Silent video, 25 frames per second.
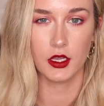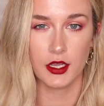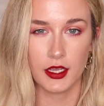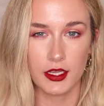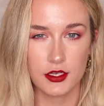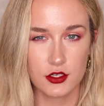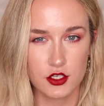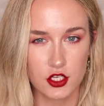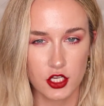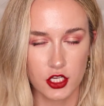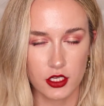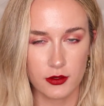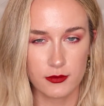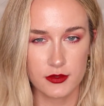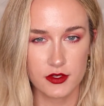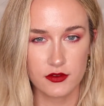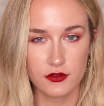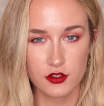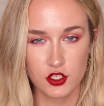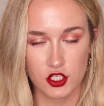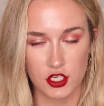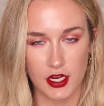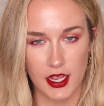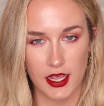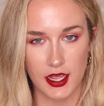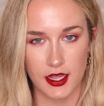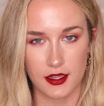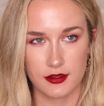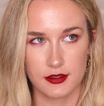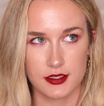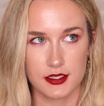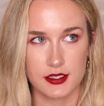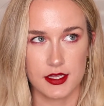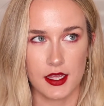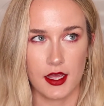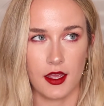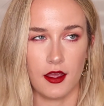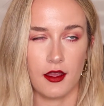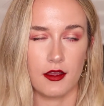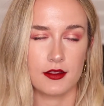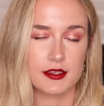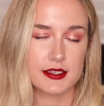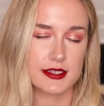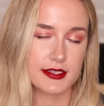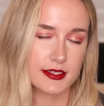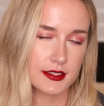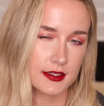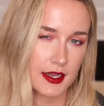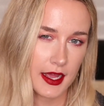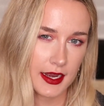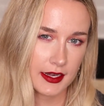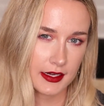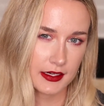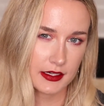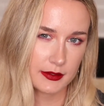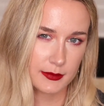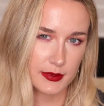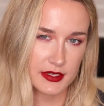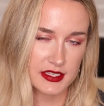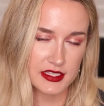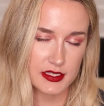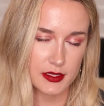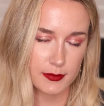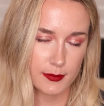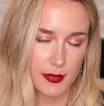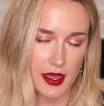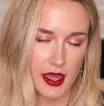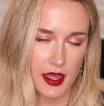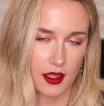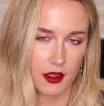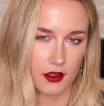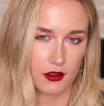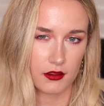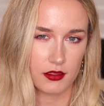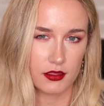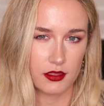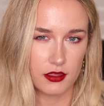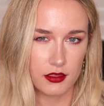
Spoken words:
In terms of shades that slightly missed the mark,